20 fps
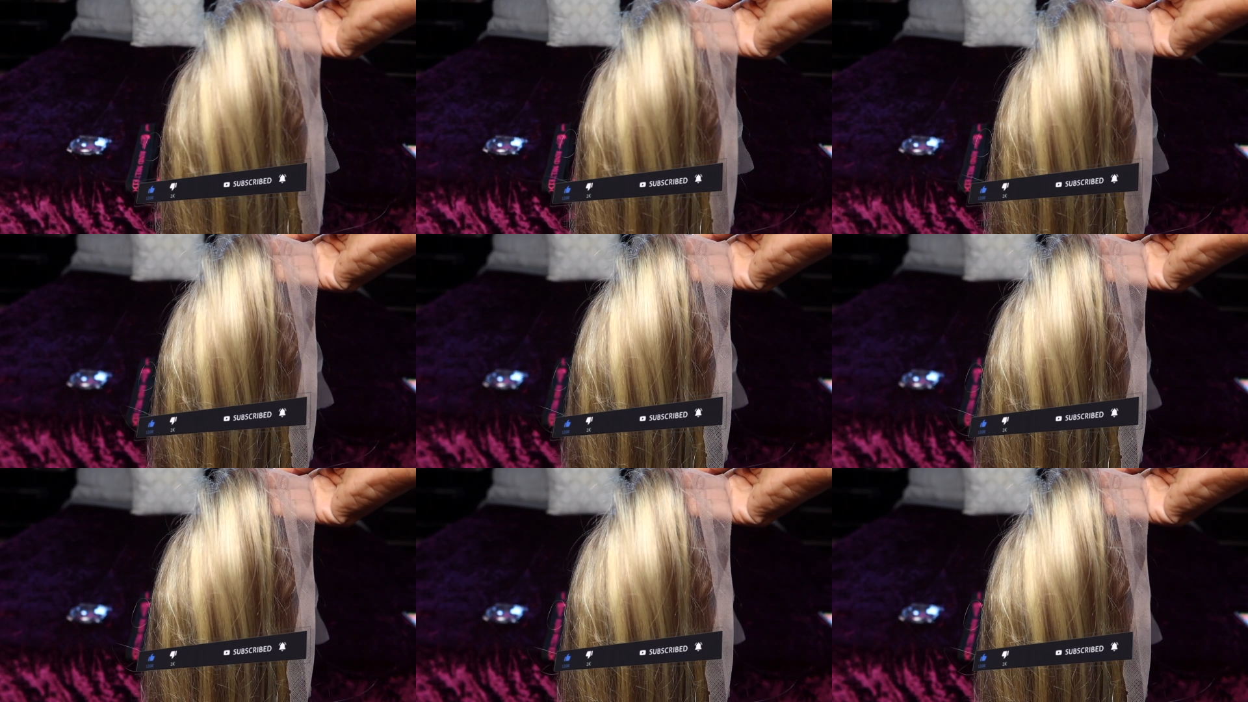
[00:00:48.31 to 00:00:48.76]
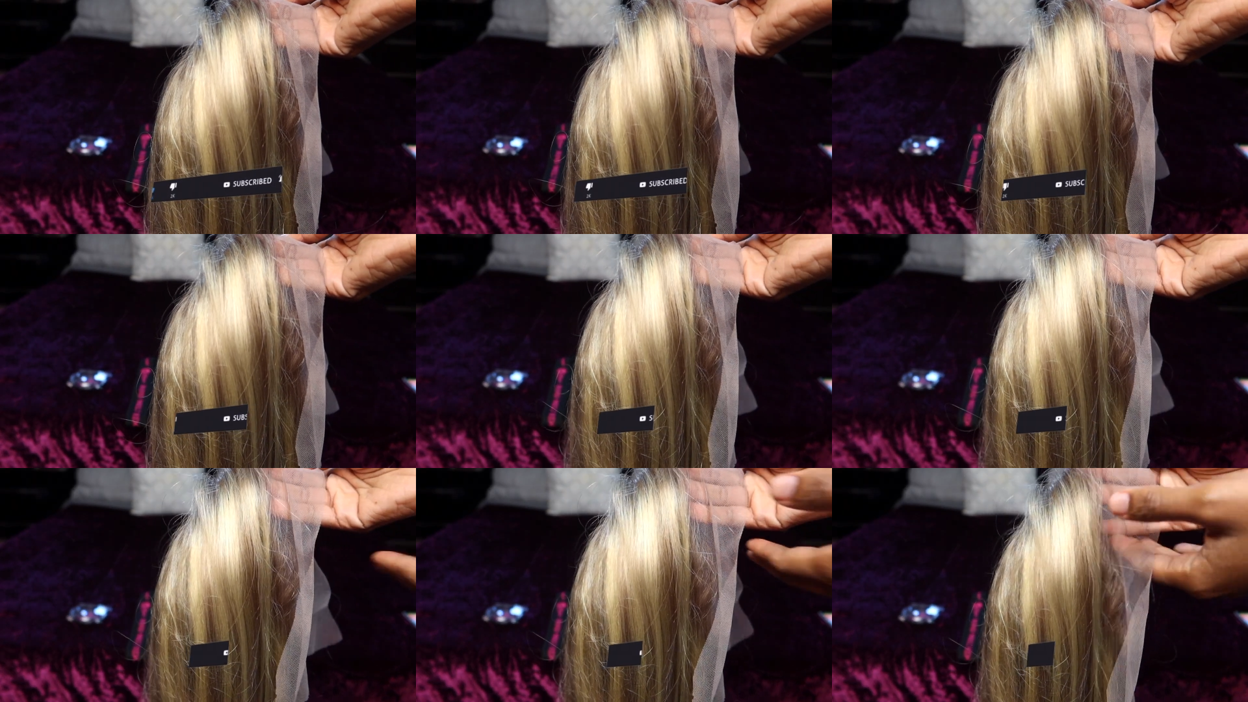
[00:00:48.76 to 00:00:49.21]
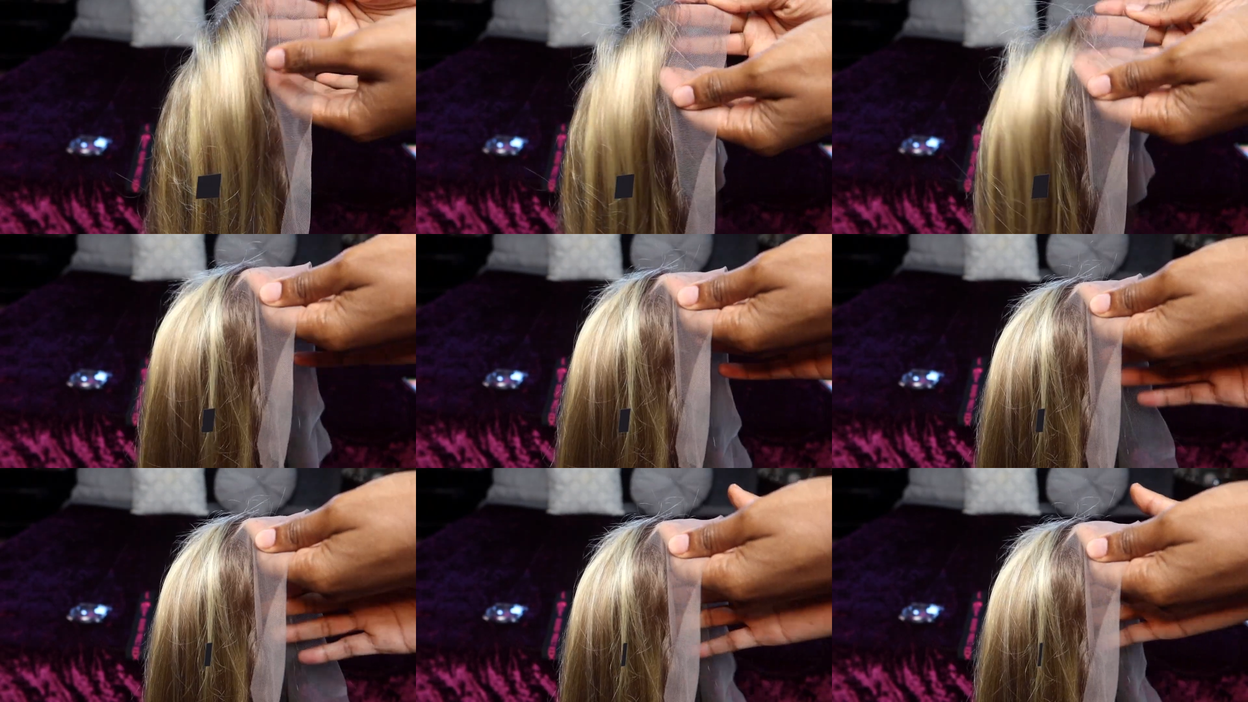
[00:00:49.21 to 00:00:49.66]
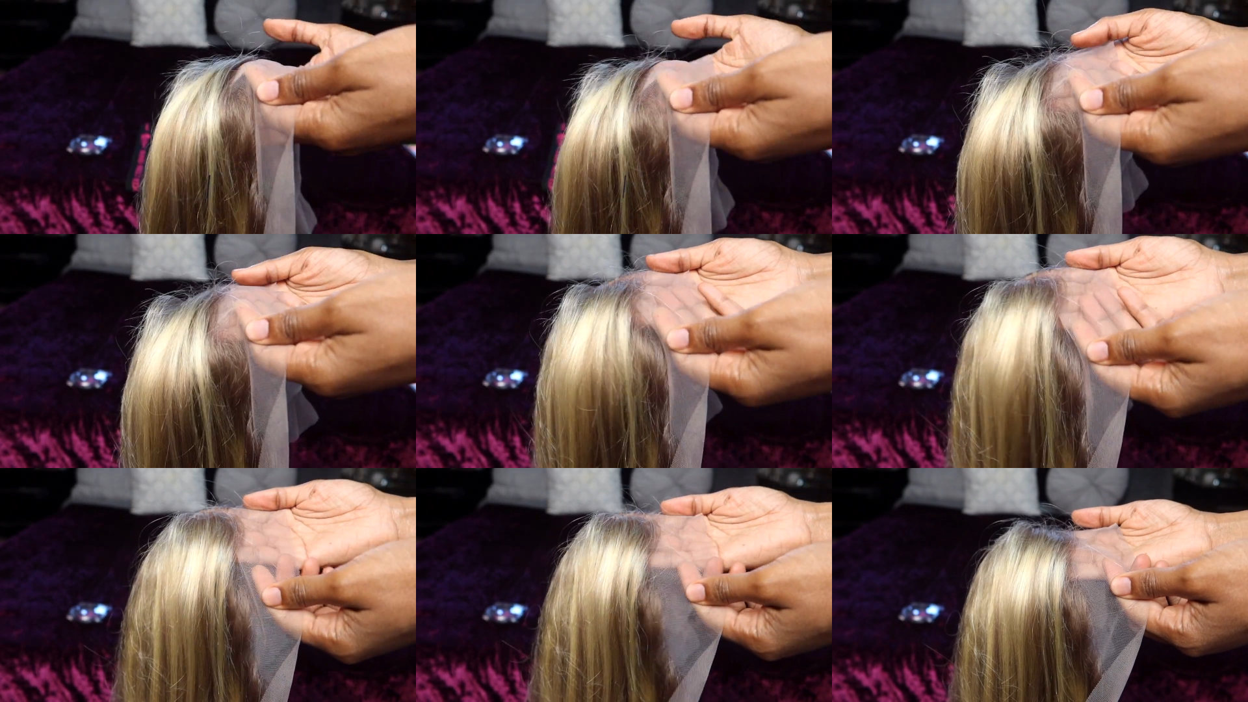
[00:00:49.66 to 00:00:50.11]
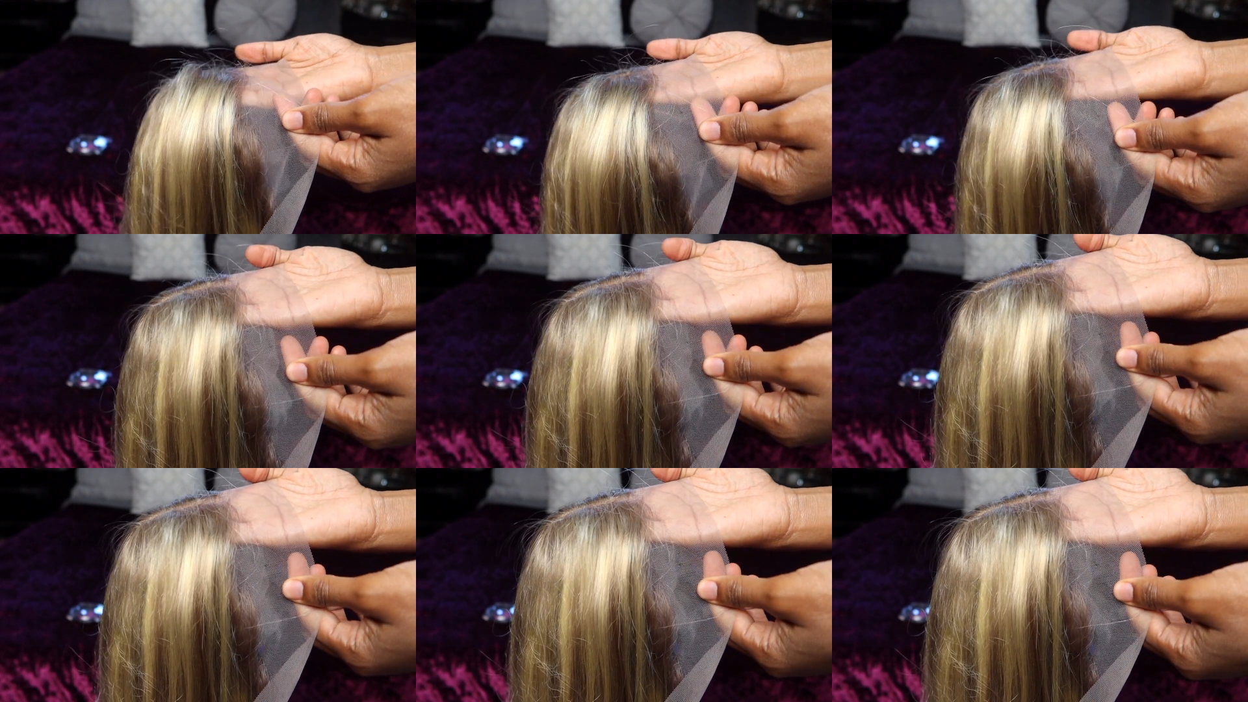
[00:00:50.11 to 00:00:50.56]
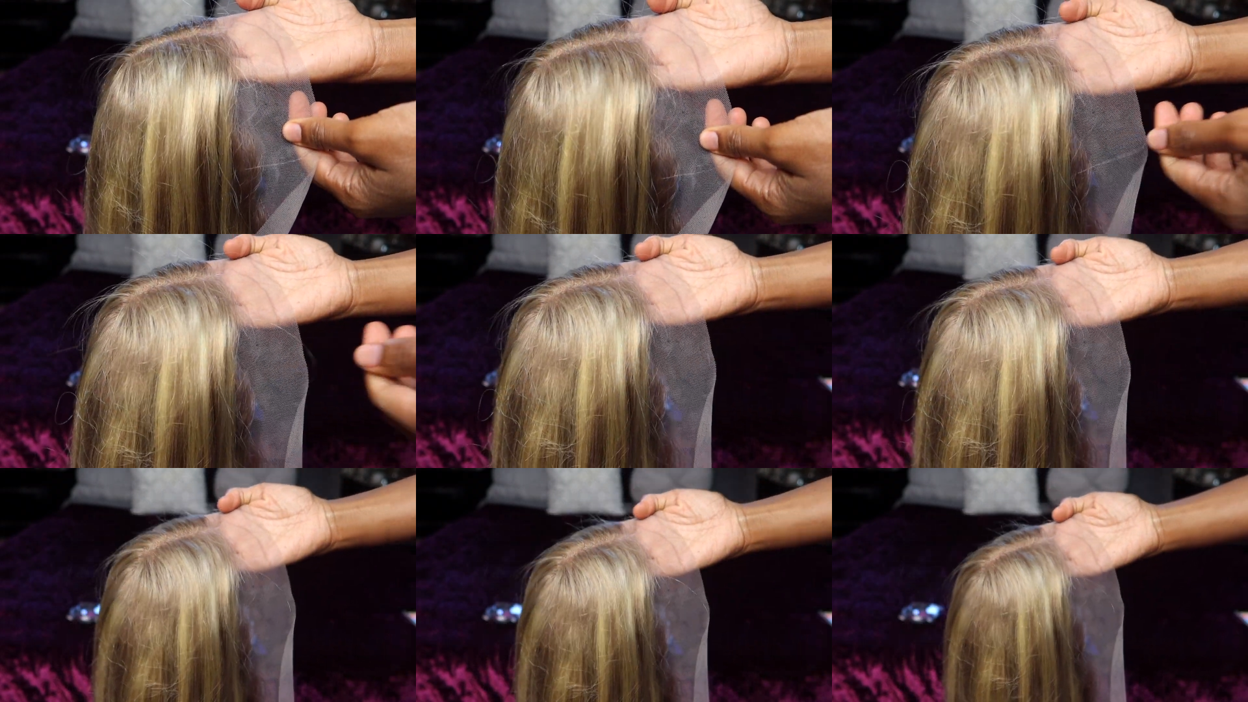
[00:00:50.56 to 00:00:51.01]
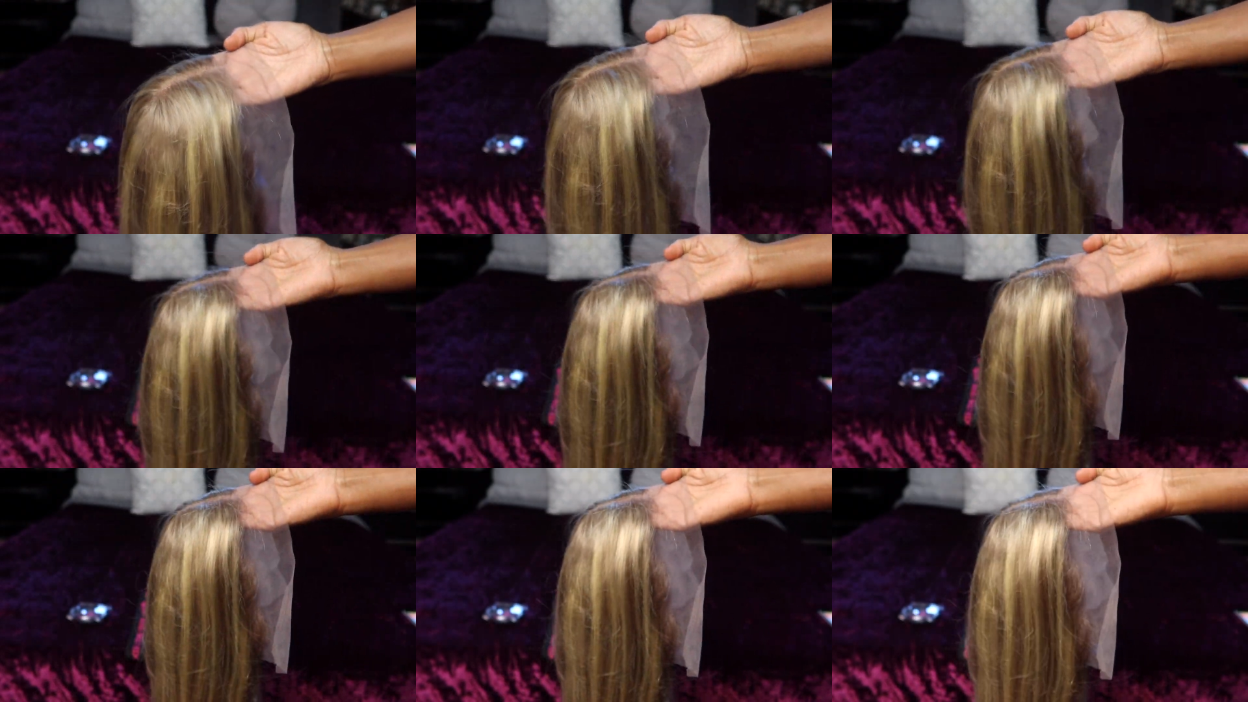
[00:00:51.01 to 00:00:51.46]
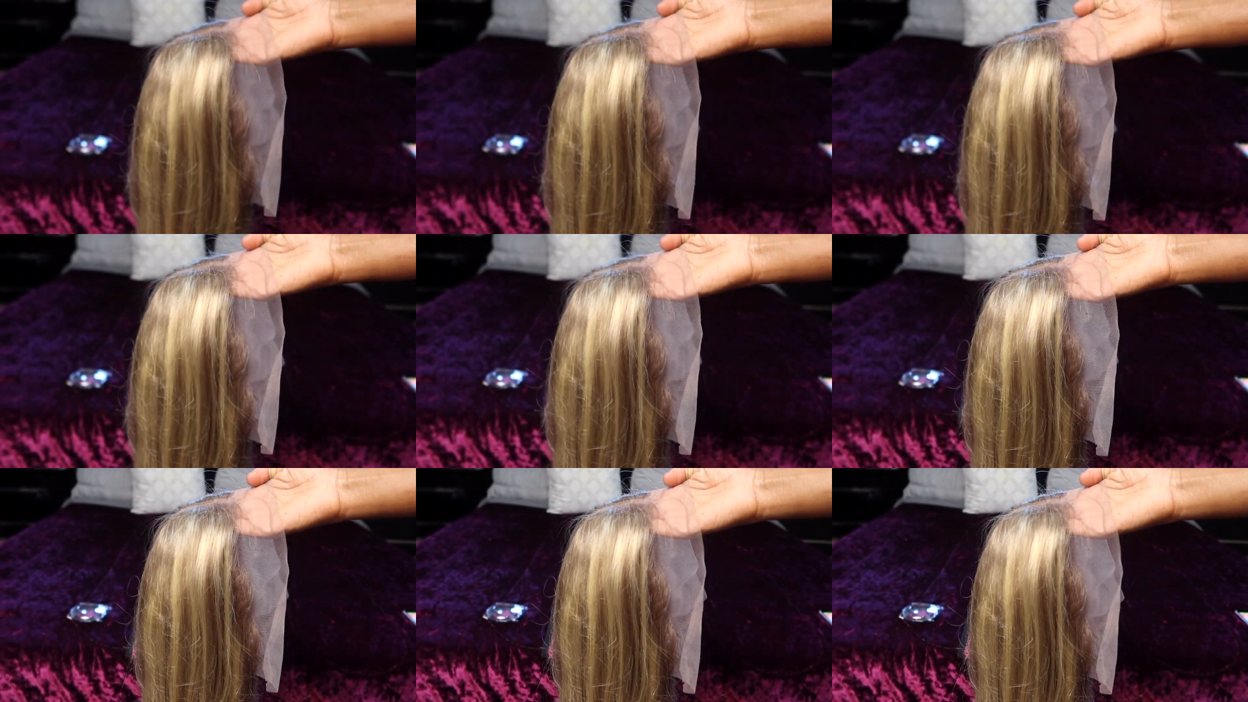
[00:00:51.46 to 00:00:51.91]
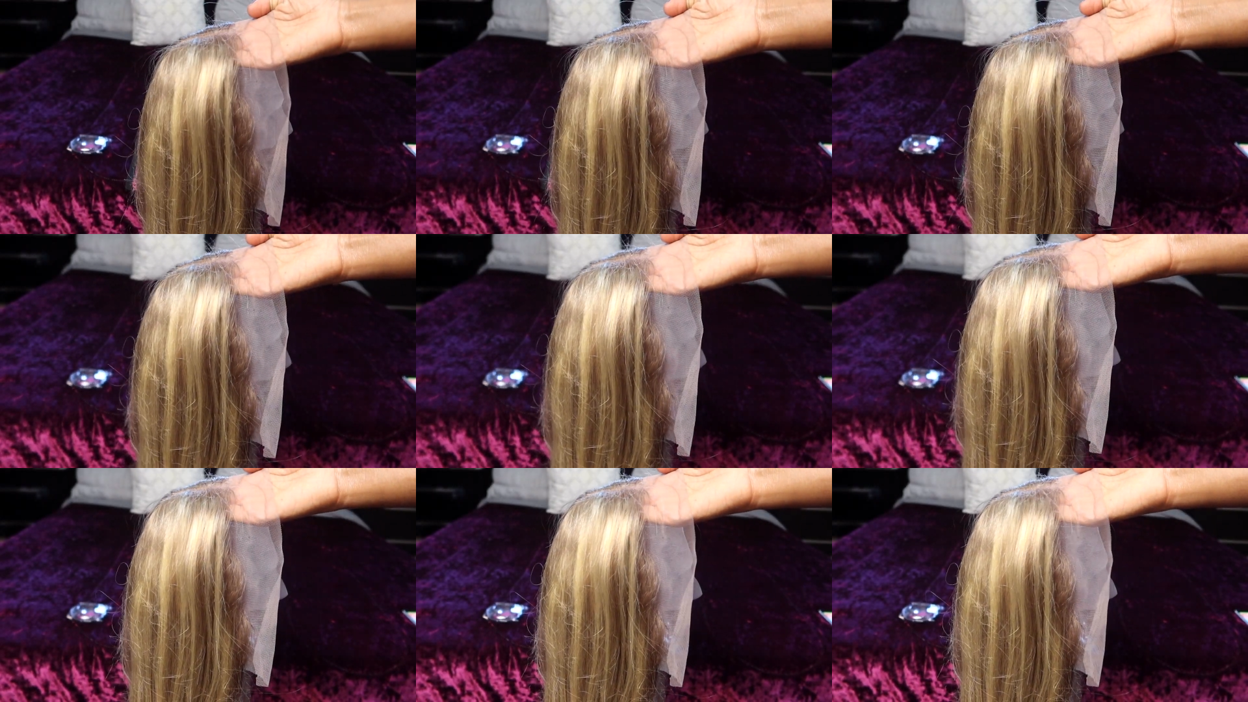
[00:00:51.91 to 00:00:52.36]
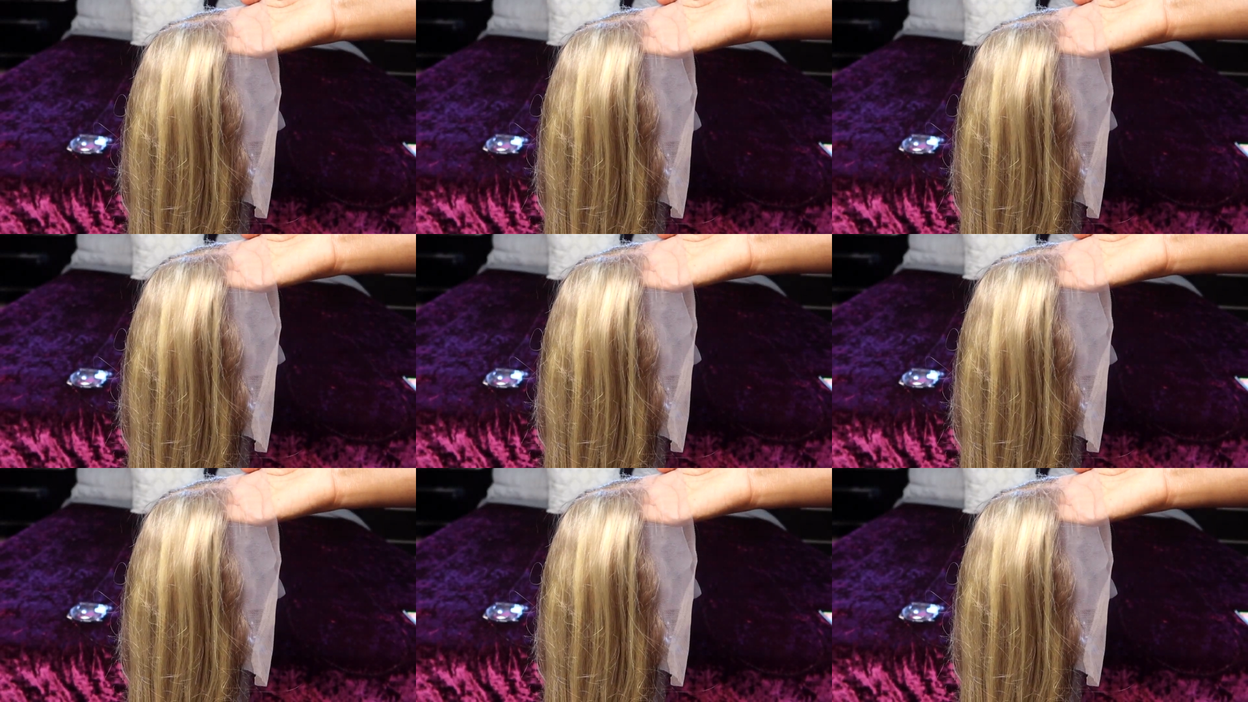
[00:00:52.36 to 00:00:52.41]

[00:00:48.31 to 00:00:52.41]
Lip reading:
Nobody's mouth can be seen.